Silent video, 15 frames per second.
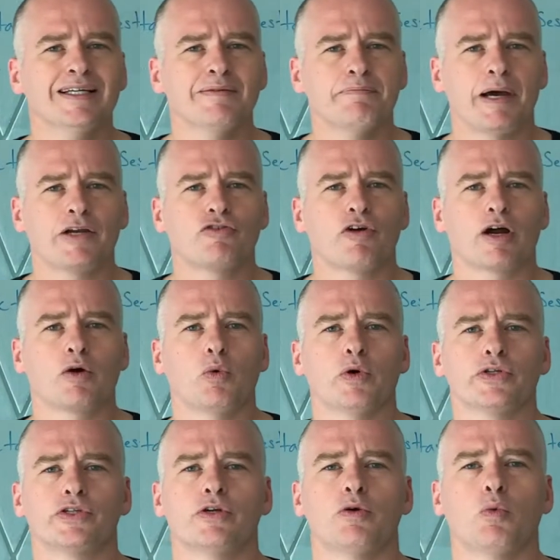Petrarch
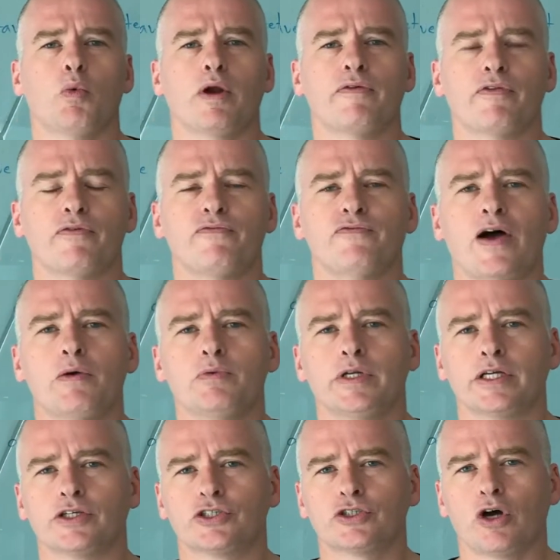was one of the
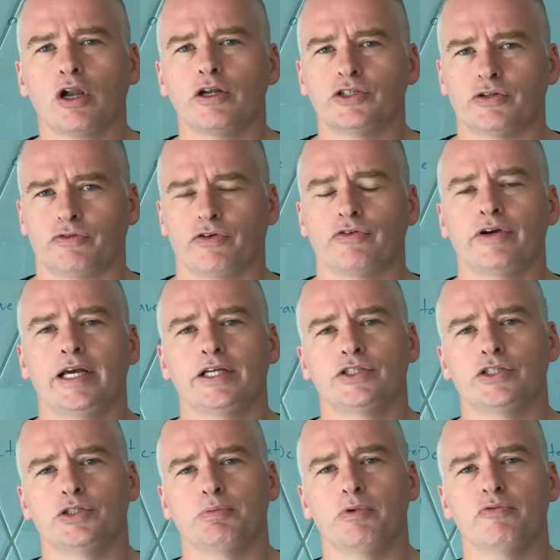founding scholars of the
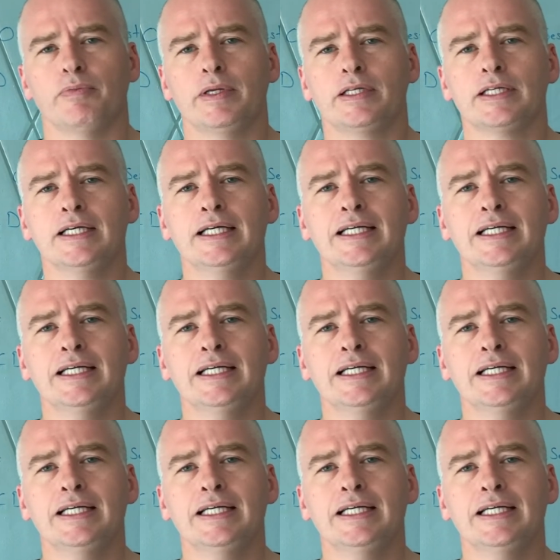Renaissance movement,